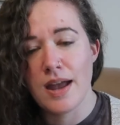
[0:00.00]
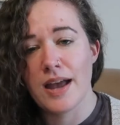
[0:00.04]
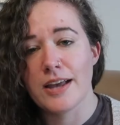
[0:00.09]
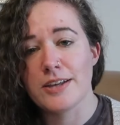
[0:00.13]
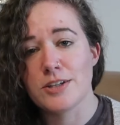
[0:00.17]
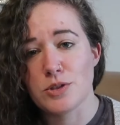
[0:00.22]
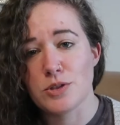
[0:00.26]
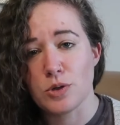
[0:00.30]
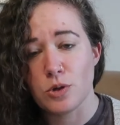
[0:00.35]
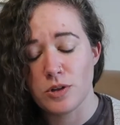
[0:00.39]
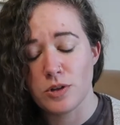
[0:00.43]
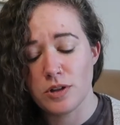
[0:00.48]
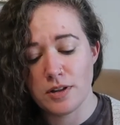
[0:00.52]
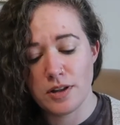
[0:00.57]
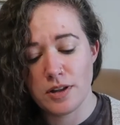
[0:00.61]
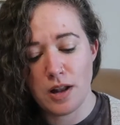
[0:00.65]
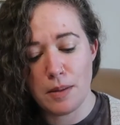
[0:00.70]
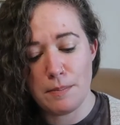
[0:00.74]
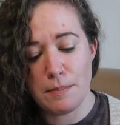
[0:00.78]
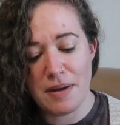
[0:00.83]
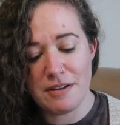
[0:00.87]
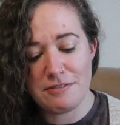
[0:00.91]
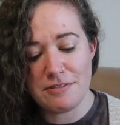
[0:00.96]
I sold a
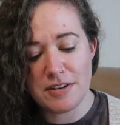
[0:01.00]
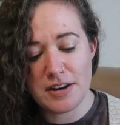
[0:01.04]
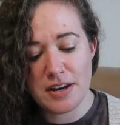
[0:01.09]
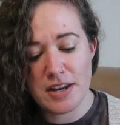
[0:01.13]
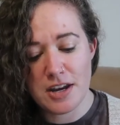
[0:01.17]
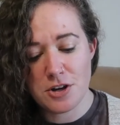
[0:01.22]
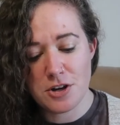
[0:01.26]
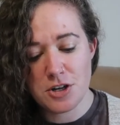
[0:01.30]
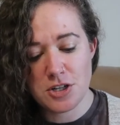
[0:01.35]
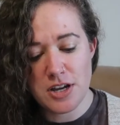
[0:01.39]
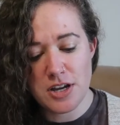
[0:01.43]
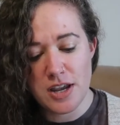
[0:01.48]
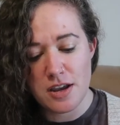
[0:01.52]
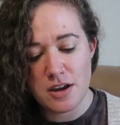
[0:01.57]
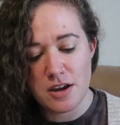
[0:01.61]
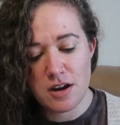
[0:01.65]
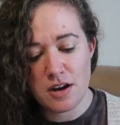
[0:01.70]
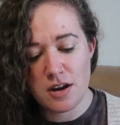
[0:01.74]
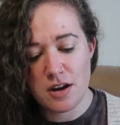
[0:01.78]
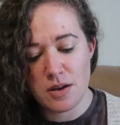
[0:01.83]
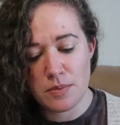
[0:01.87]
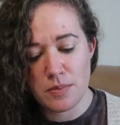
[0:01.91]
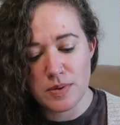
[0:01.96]
little muffineer
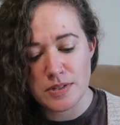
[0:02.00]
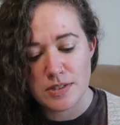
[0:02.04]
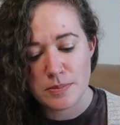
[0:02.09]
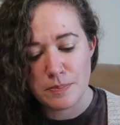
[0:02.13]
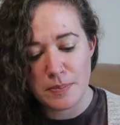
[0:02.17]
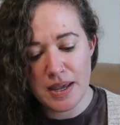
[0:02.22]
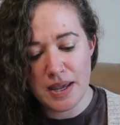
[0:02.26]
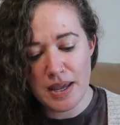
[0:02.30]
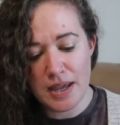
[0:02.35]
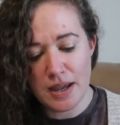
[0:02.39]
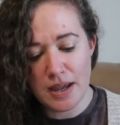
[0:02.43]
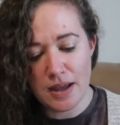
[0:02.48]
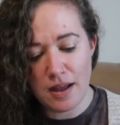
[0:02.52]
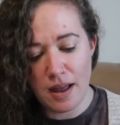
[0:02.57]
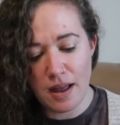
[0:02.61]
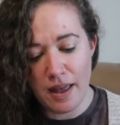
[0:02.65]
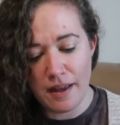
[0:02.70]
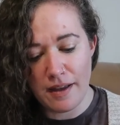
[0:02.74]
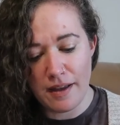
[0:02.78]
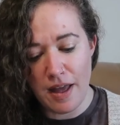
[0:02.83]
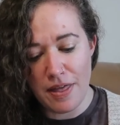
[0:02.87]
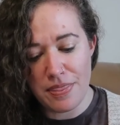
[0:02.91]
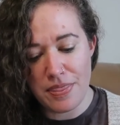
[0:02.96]
shaker. It was pink.
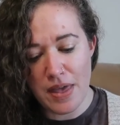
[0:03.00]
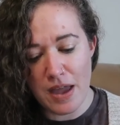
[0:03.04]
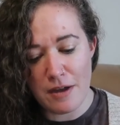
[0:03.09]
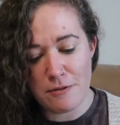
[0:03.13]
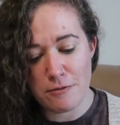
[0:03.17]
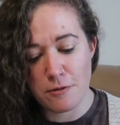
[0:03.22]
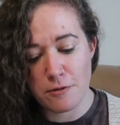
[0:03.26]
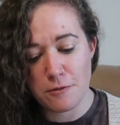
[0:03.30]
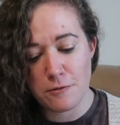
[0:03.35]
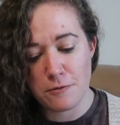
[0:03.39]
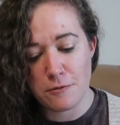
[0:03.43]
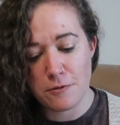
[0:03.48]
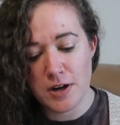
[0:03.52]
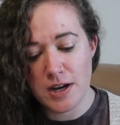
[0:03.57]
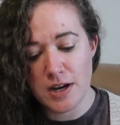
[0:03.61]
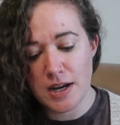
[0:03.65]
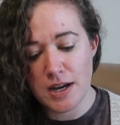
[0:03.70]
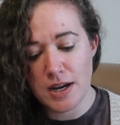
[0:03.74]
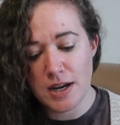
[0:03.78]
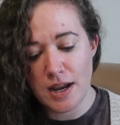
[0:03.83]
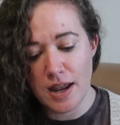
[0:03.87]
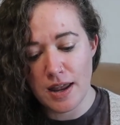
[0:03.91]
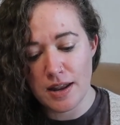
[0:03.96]
I got that for
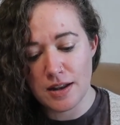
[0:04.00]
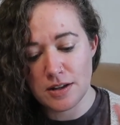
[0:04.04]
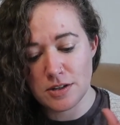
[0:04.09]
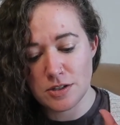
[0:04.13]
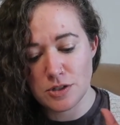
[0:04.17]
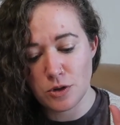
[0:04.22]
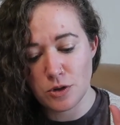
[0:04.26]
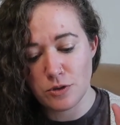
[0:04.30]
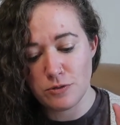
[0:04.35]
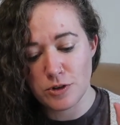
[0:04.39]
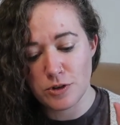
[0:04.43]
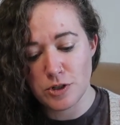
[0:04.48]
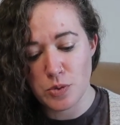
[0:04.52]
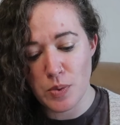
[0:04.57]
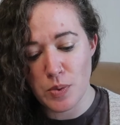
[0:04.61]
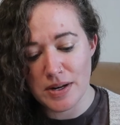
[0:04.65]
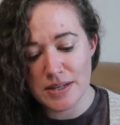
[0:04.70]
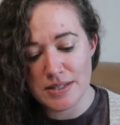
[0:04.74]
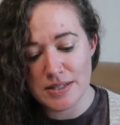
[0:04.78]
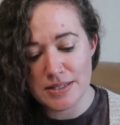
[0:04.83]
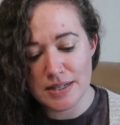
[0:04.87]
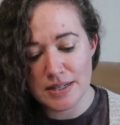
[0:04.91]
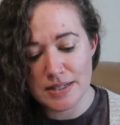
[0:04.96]
free and it sold for
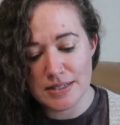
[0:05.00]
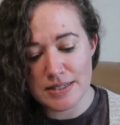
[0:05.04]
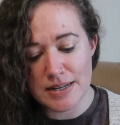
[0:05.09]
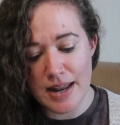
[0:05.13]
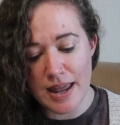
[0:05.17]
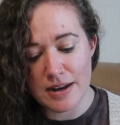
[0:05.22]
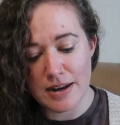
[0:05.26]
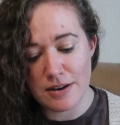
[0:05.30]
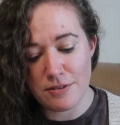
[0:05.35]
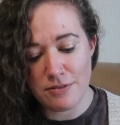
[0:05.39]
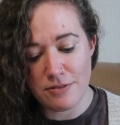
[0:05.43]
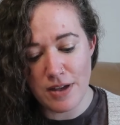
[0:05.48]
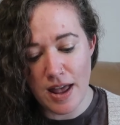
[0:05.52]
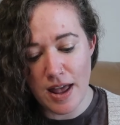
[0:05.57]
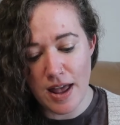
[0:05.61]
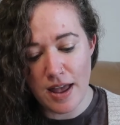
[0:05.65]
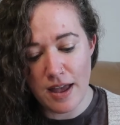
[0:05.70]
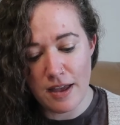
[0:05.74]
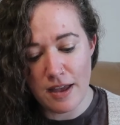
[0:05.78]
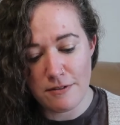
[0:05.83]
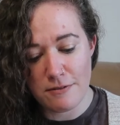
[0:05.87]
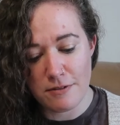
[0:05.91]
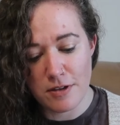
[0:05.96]

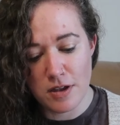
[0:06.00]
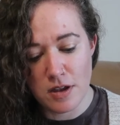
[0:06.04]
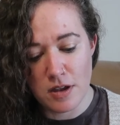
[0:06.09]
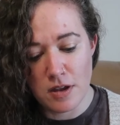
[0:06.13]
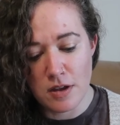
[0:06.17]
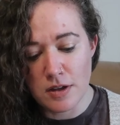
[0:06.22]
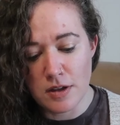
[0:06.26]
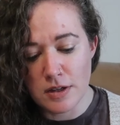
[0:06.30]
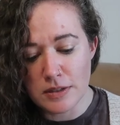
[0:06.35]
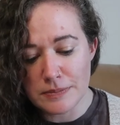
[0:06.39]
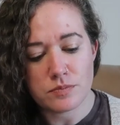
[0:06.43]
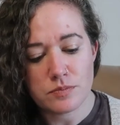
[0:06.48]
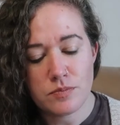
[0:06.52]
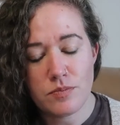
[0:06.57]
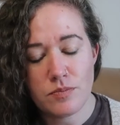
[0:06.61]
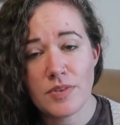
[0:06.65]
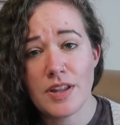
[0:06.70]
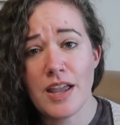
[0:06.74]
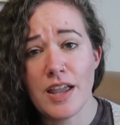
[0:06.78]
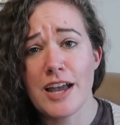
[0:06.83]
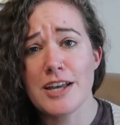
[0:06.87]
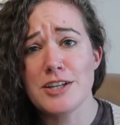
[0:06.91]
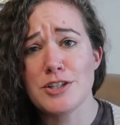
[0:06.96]
$26.95.
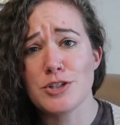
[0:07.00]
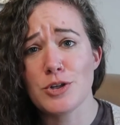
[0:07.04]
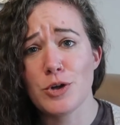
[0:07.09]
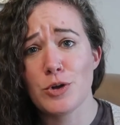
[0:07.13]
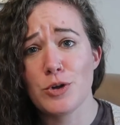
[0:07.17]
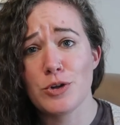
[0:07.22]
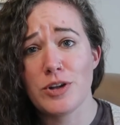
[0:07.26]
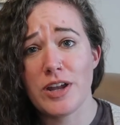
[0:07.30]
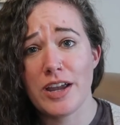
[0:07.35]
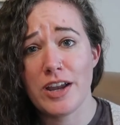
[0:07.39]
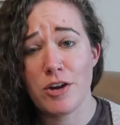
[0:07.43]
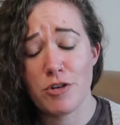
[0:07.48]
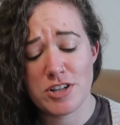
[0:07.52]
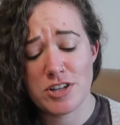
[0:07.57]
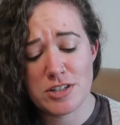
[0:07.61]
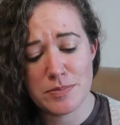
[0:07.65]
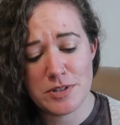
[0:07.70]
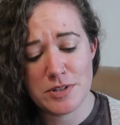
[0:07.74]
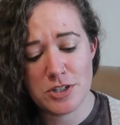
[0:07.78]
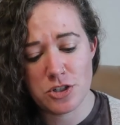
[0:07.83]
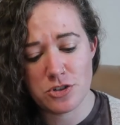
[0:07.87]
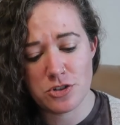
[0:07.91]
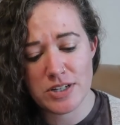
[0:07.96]
I sold a
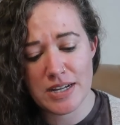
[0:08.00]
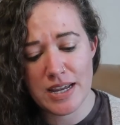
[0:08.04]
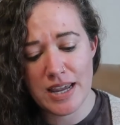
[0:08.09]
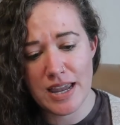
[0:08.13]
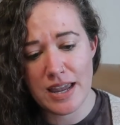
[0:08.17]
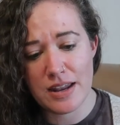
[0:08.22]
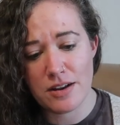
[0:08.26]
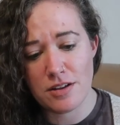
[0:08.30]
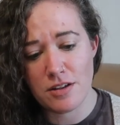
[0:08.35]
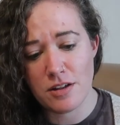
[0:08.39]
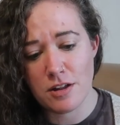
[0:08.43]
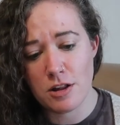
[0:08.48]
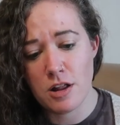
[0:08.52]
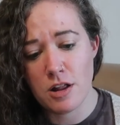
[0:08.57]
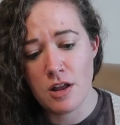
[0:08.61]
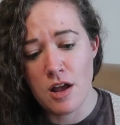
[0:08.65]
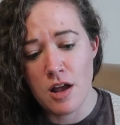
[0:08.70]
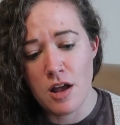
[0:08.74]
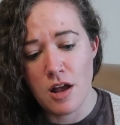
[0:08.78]
Christmas tree candle.